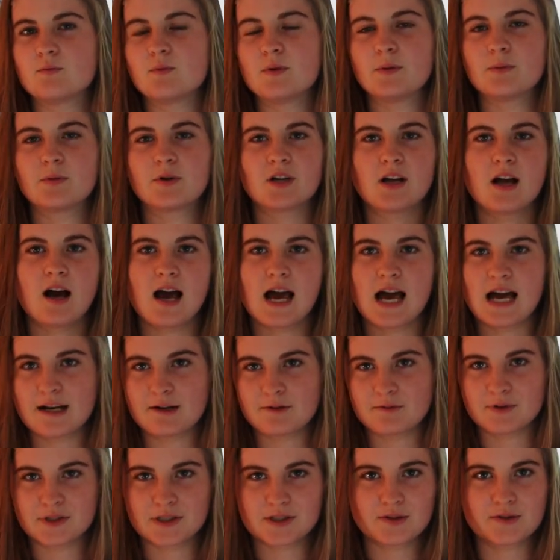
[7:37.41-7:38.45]
We were not at
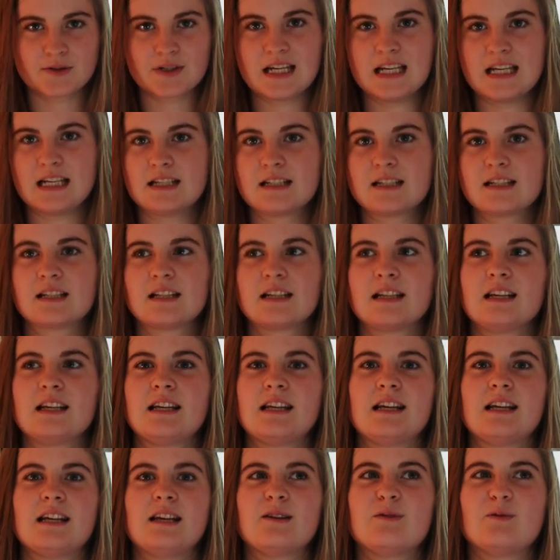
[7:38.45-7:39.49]
a retreat,
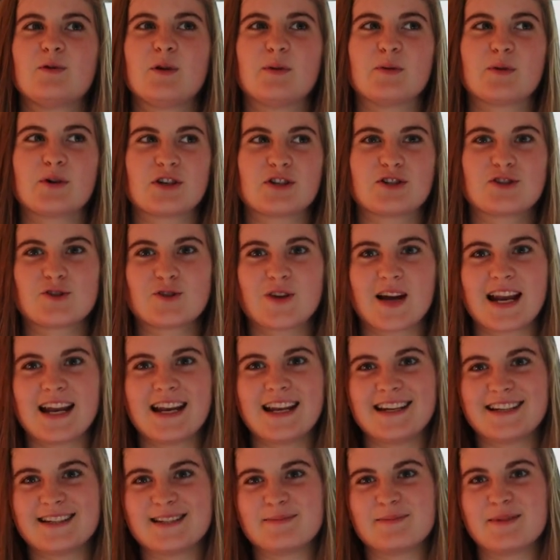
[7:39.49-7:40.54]
we were
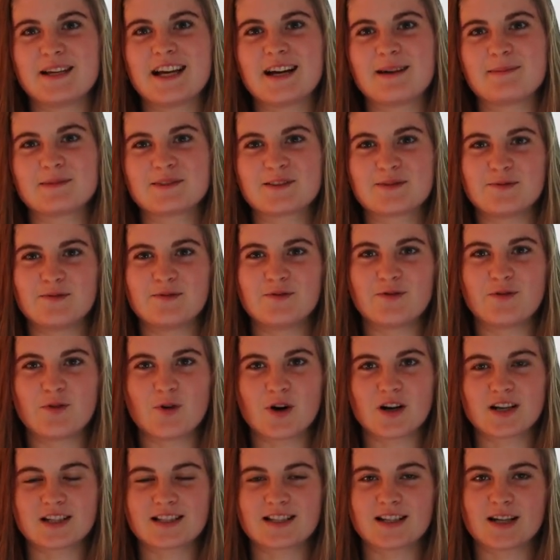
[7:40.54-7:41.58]
training to become
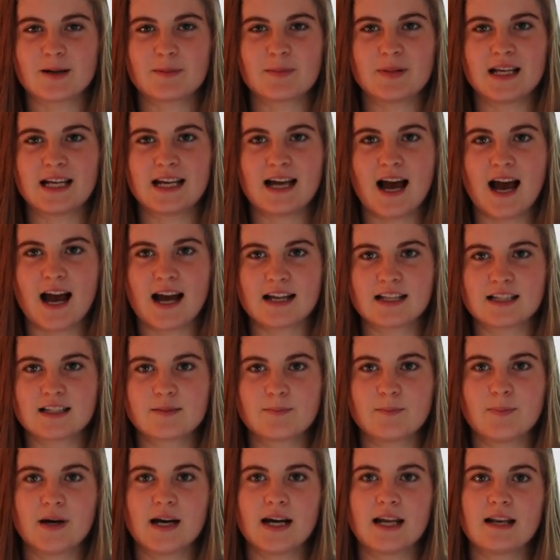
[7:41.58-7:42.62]
forest therapy guides,
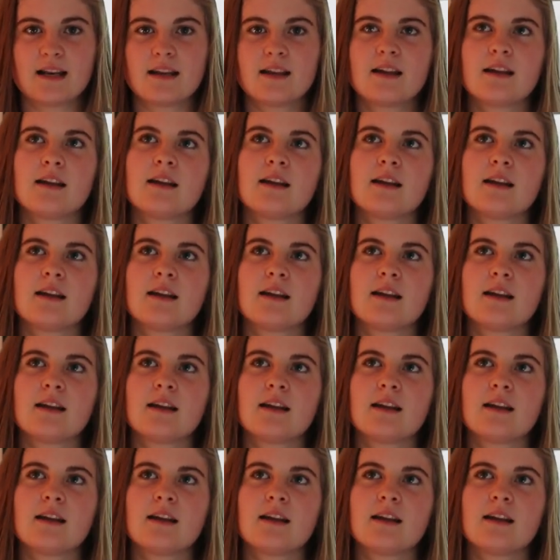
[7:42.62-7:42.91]
but